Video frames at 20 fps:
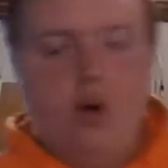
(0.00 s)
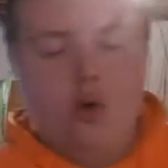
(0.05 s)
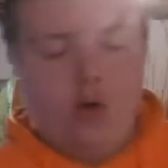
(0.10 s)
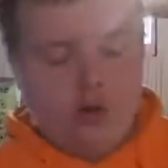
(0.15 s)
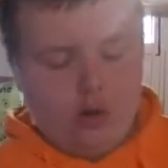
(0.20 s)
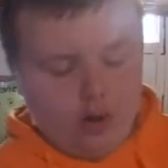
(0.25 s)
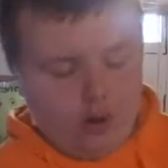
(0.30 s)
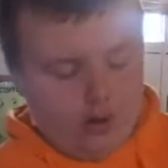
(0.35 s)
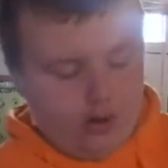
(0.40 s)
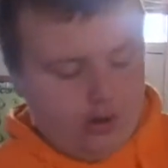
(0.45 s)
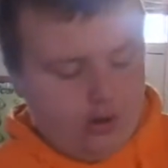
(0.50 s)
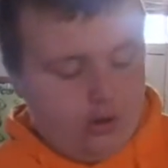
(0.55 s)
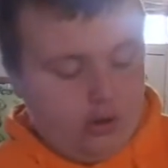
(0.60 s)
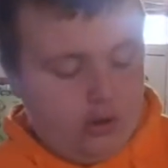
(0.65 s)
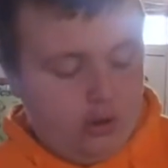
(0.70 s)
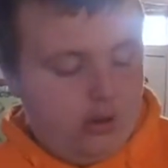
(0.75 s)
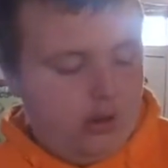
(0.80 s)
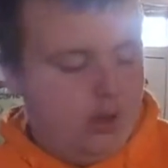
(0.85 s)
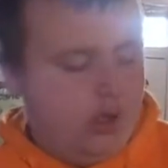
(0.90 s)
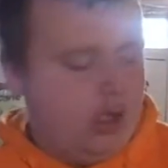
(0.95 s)
all in
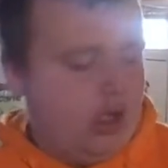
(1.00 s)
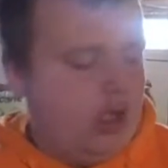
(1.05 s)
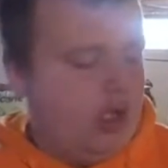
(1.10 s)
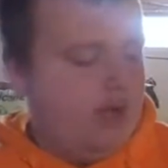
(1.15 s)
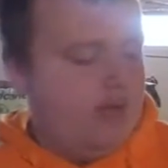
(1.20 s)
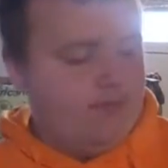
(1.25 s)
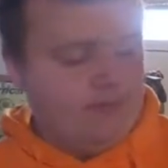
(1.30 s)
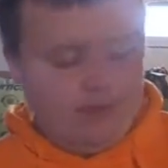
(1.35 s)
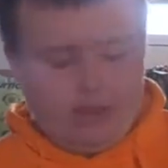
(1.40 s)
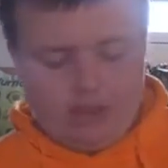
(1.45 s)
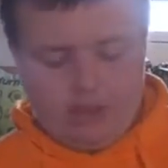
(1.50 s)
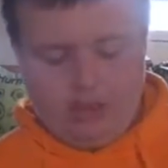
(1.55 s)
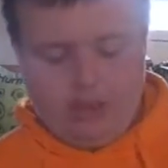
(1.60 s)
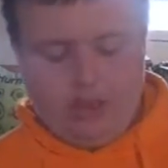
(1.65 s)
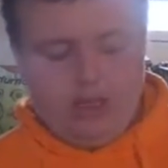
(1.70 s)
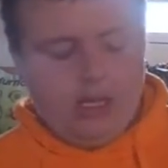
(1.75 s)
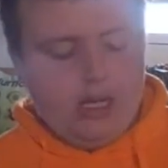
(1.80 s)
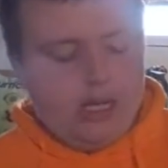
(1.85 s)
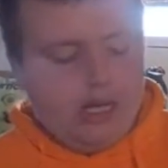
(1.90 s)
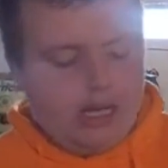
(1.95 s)
all a good fletching.
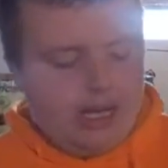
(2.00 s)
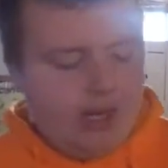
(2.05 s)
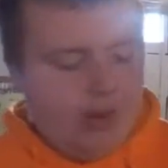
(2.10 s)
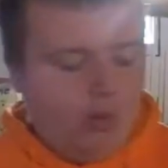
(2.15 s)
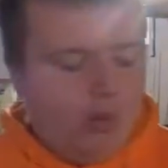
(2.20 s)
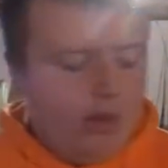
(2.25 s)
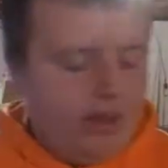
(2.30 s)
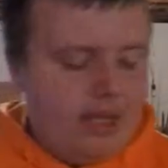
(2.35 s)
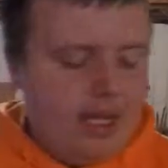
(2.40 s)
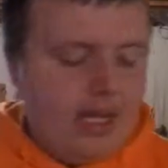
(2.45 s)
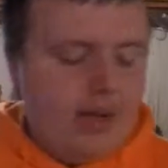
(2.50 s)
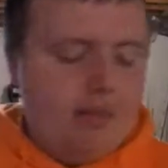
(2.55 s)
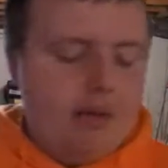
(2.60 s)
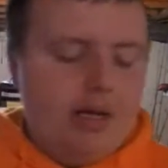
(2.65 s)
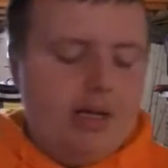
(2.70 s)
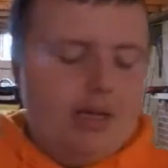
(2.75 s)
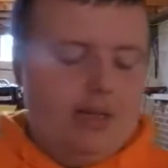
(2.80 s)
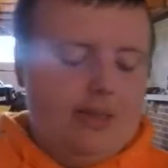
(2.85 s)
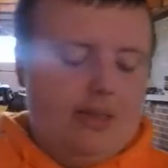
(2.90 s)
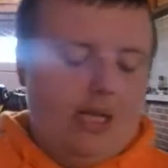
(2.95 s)
Now one thing
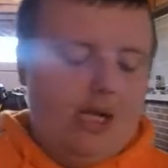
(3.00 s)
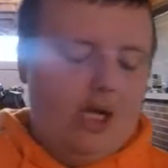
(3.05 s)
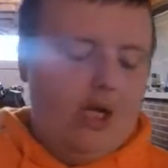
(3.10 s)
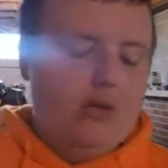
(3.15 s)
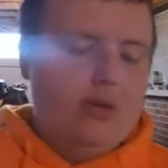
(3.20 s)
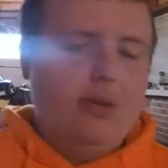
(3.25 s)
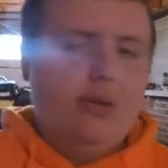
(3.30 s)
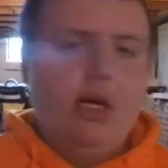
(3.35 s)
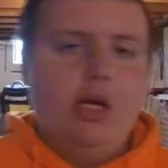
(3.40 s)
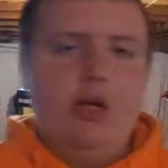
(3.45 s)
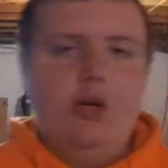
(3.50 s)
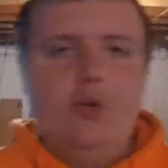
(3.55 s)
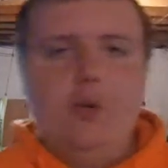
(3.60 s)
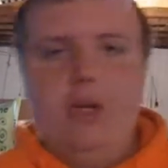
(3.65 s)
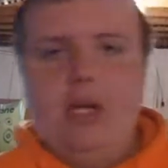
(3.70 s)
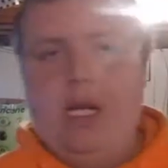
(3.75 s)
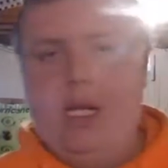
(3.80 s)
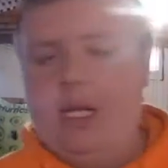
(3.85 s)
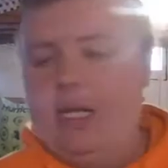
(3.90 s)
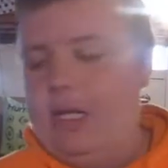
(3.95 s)
about these arrows that I do
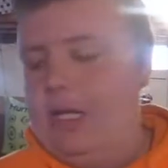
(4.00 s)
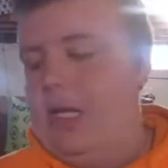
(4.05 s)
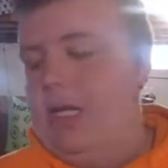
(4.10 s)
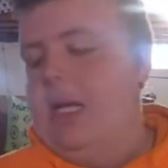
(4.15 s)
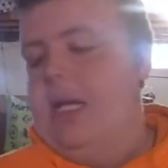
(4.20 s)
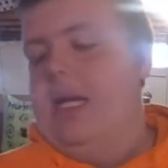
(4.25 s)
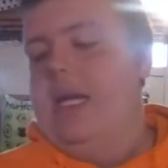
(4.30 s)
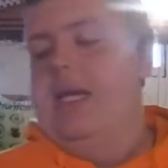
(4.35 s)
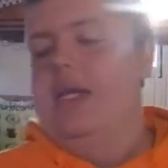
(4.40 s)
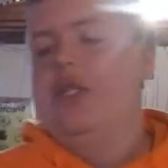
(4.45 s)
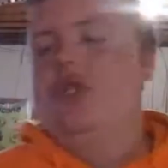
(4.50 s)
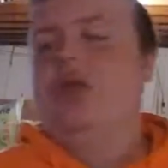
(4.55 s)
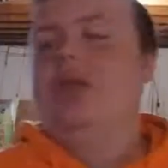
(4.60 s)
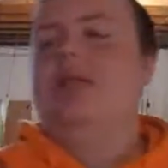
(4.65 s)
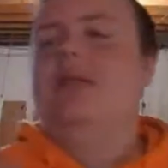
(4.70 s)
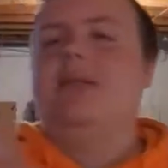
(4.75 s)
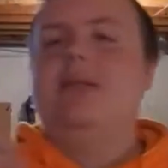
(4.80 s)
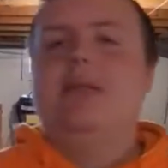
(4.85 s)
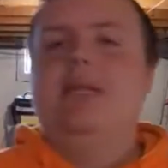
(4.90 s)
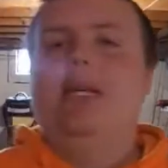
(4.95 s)
like is you
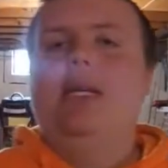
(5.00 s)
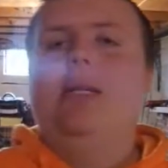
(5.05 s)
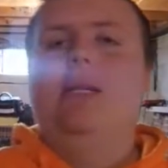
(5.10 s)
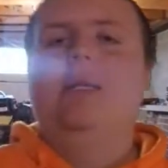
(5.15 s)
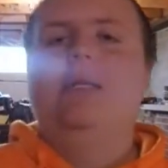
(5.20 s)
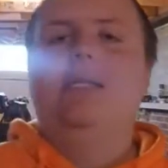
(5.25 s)
can see the